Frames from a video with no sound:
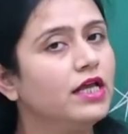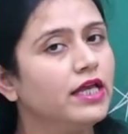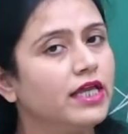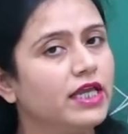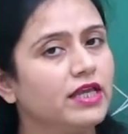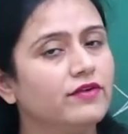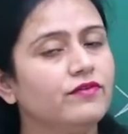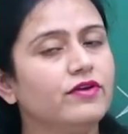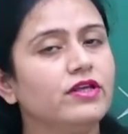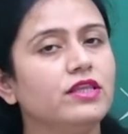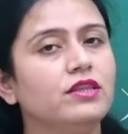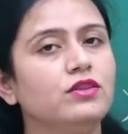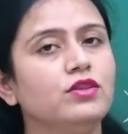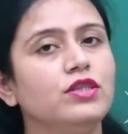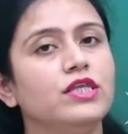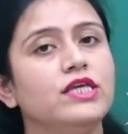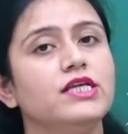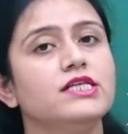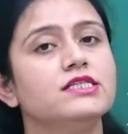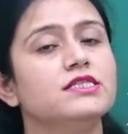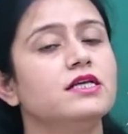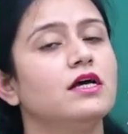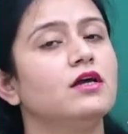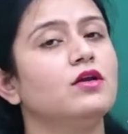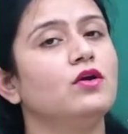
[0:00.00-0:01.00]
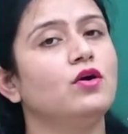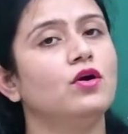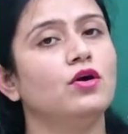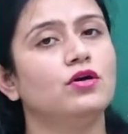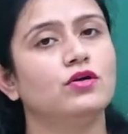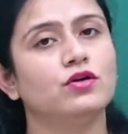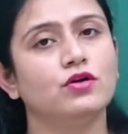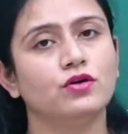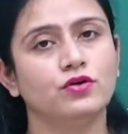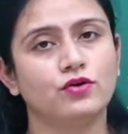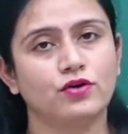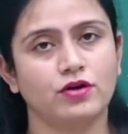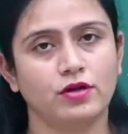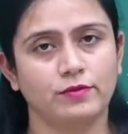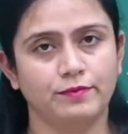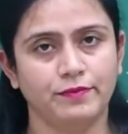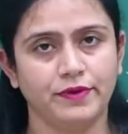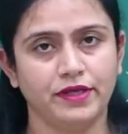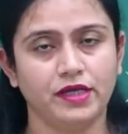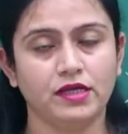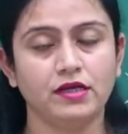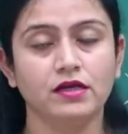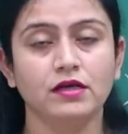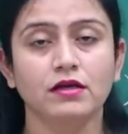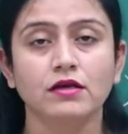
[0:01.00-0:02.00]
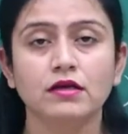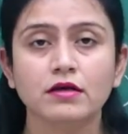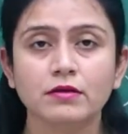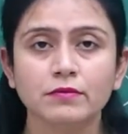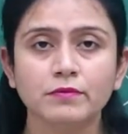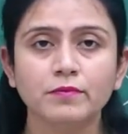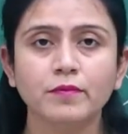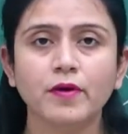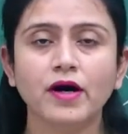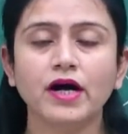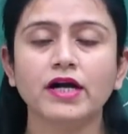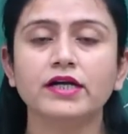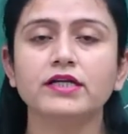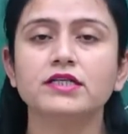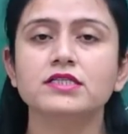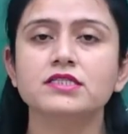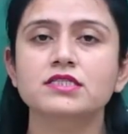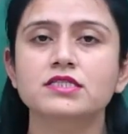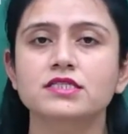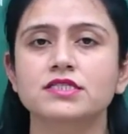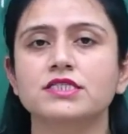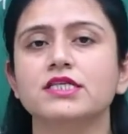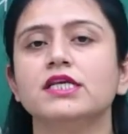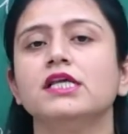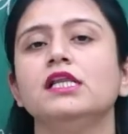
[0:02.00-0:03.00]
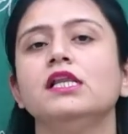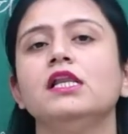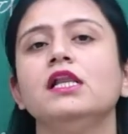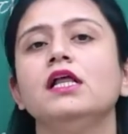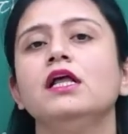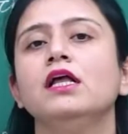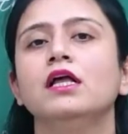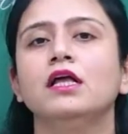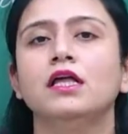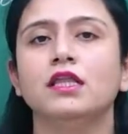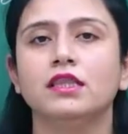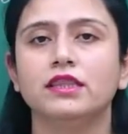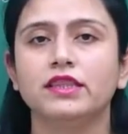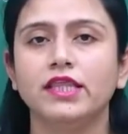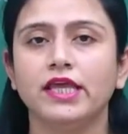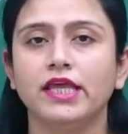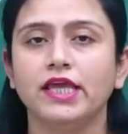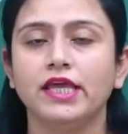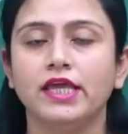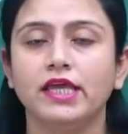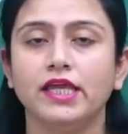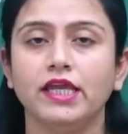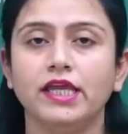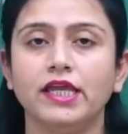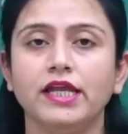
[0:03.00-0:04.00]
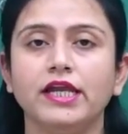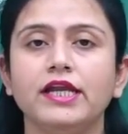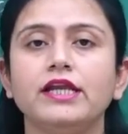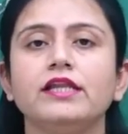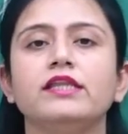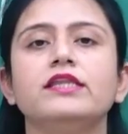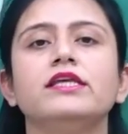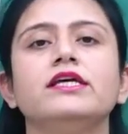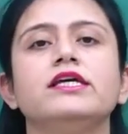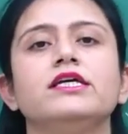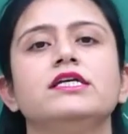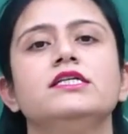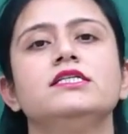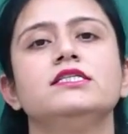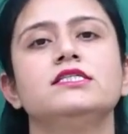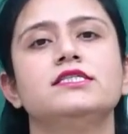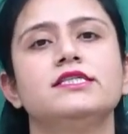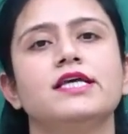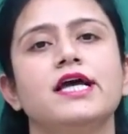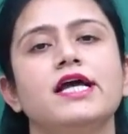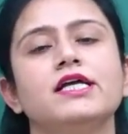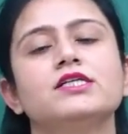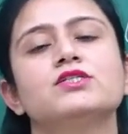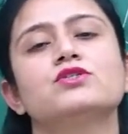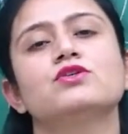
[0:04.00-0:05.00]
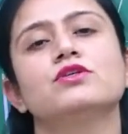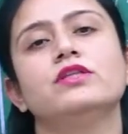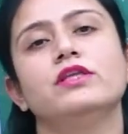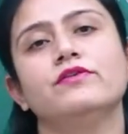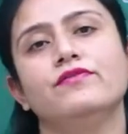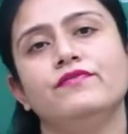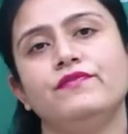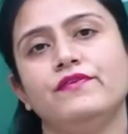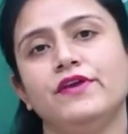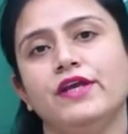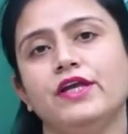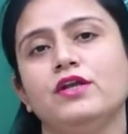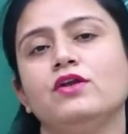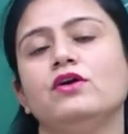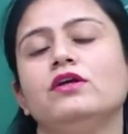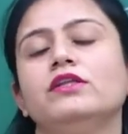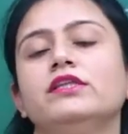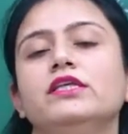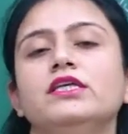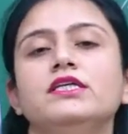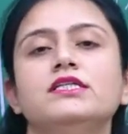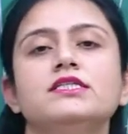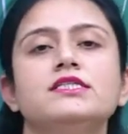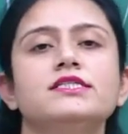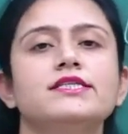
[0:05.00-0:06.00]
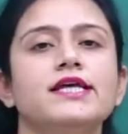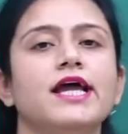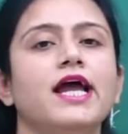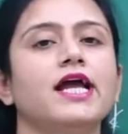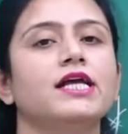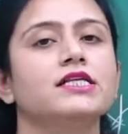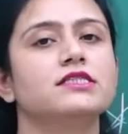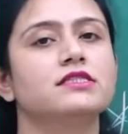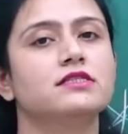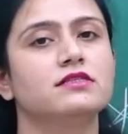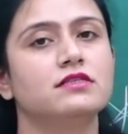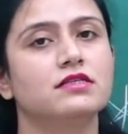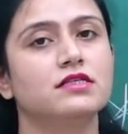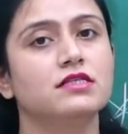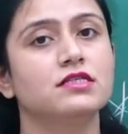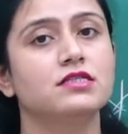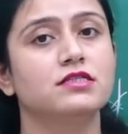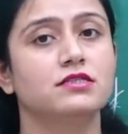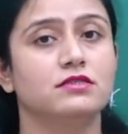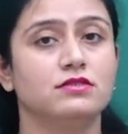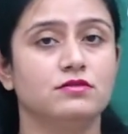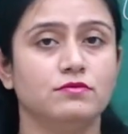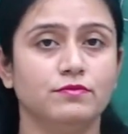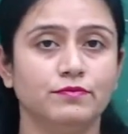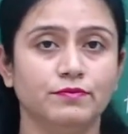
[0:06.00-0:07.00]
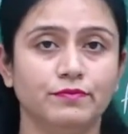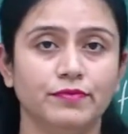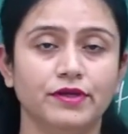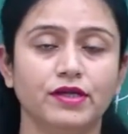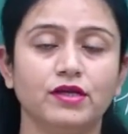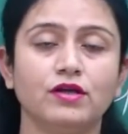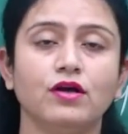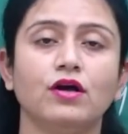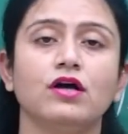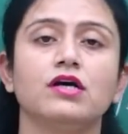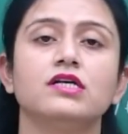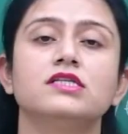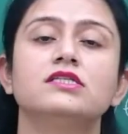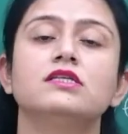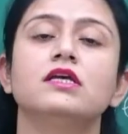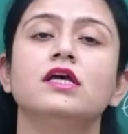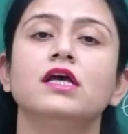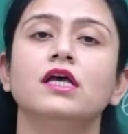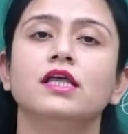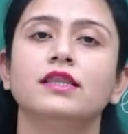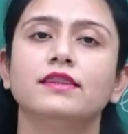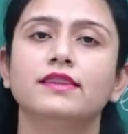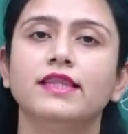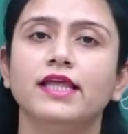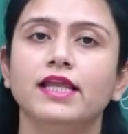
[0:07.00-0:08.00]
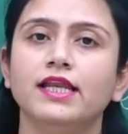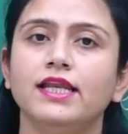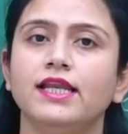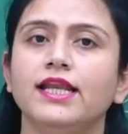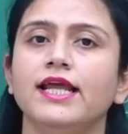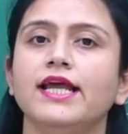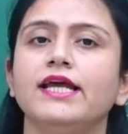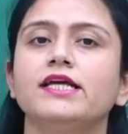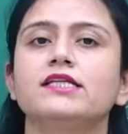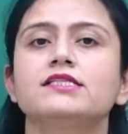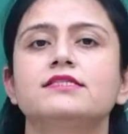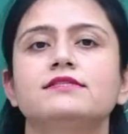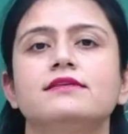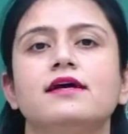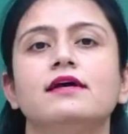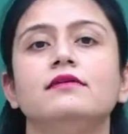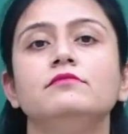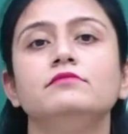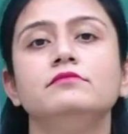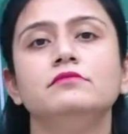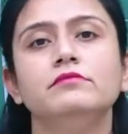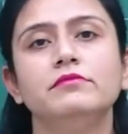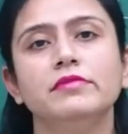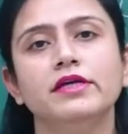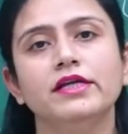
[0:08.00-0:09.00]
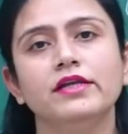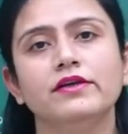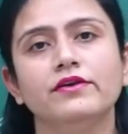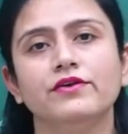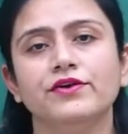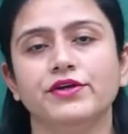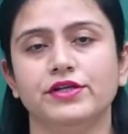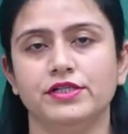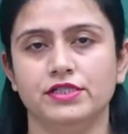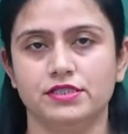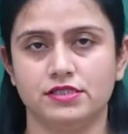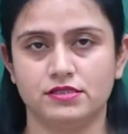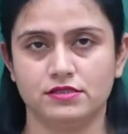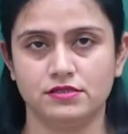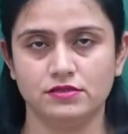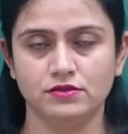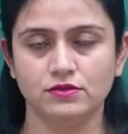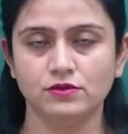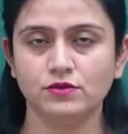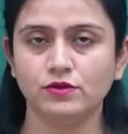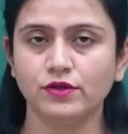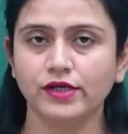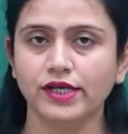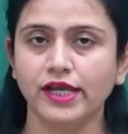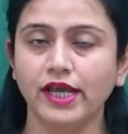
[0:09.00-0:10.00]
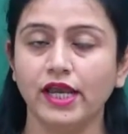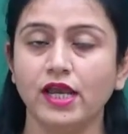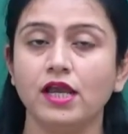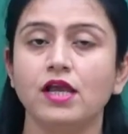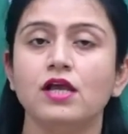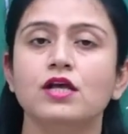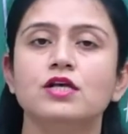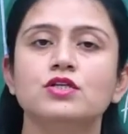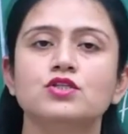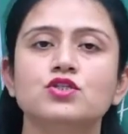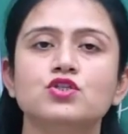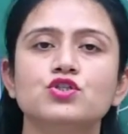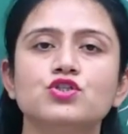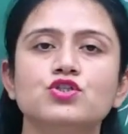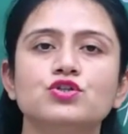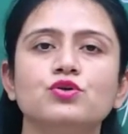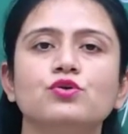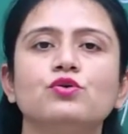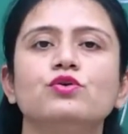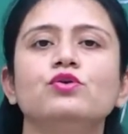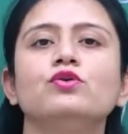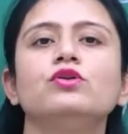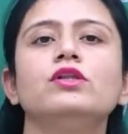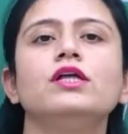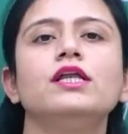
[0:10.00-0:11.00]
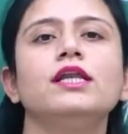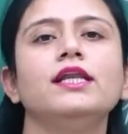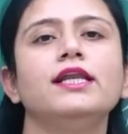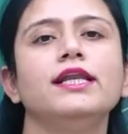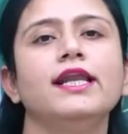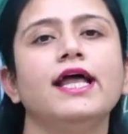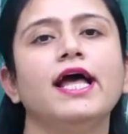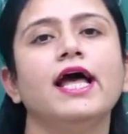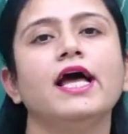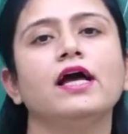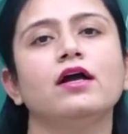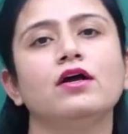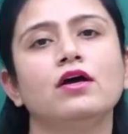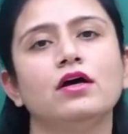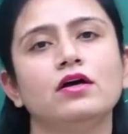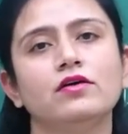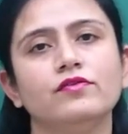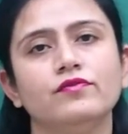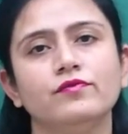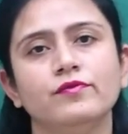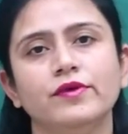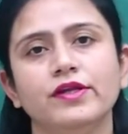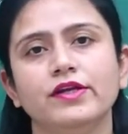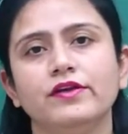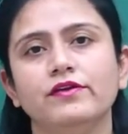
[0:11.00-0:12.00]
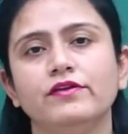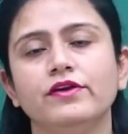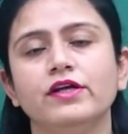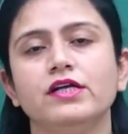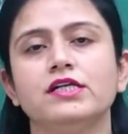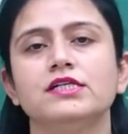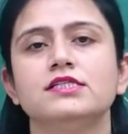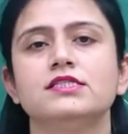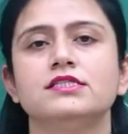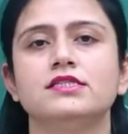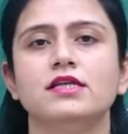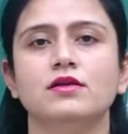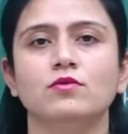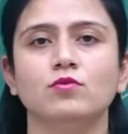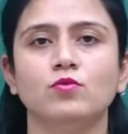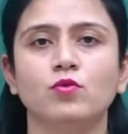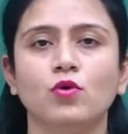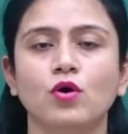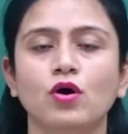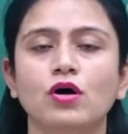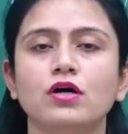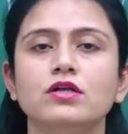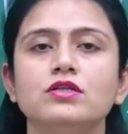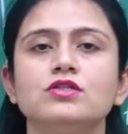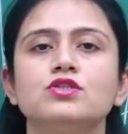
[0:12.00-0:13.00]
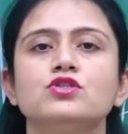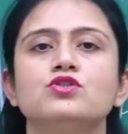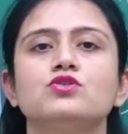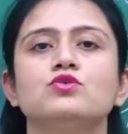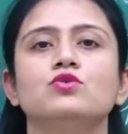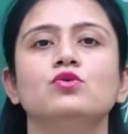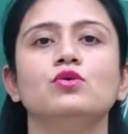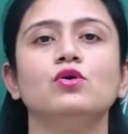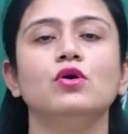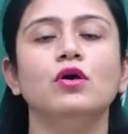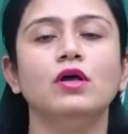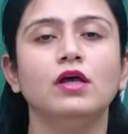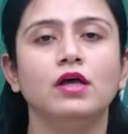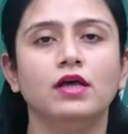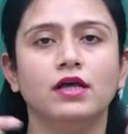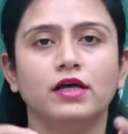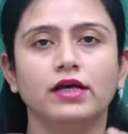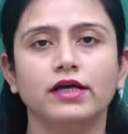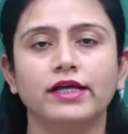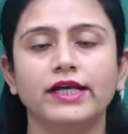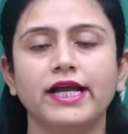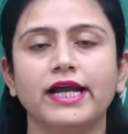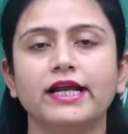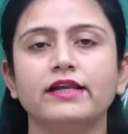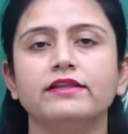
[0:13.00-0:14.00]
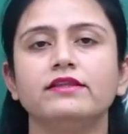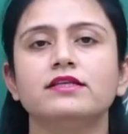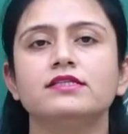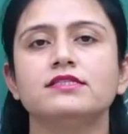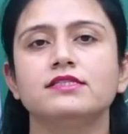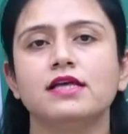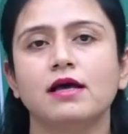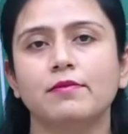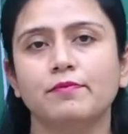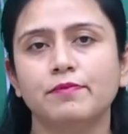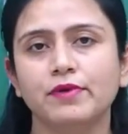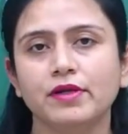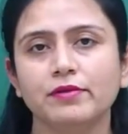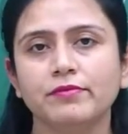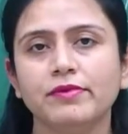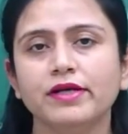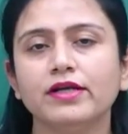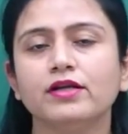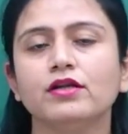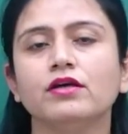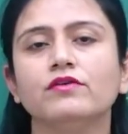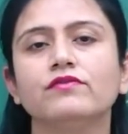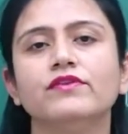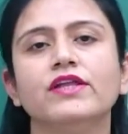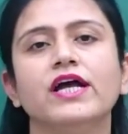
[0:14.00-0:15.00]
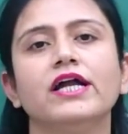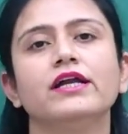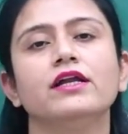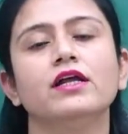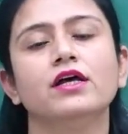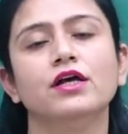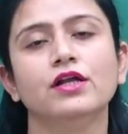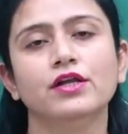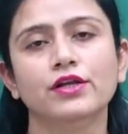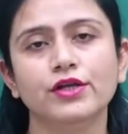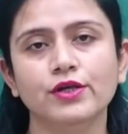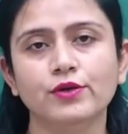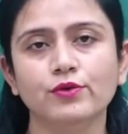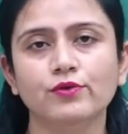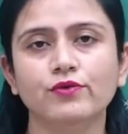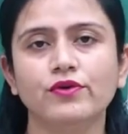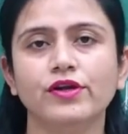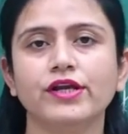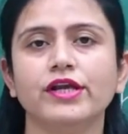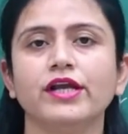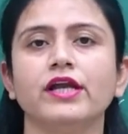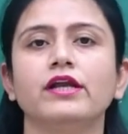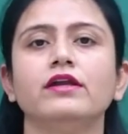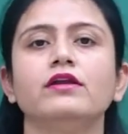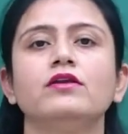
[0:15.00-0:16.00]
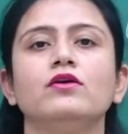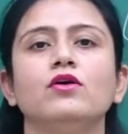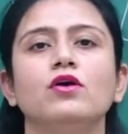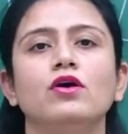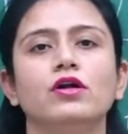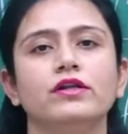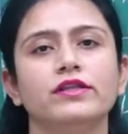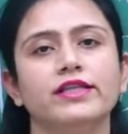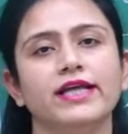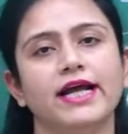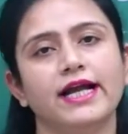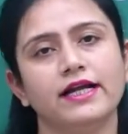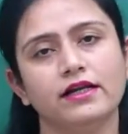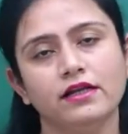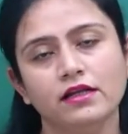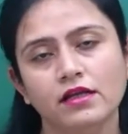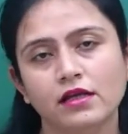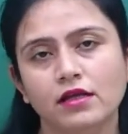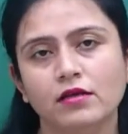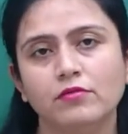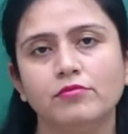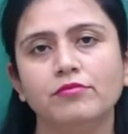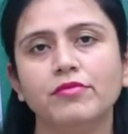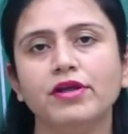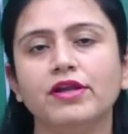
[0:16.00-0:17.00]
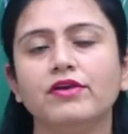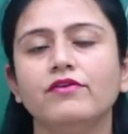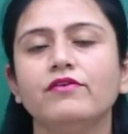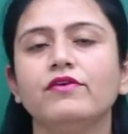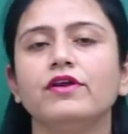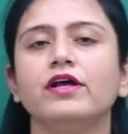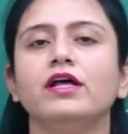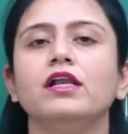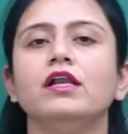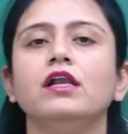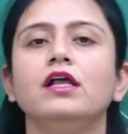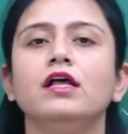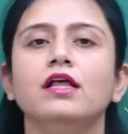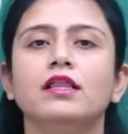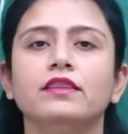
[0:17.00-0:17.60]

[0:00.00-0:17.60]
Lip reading: Even these are autotrophic, but still they eat the insects or they feed on the insects. This is because they lack some minerals. Okay, so due to the lack of minerals, they want to get the supplement of that nutrient or that mineral.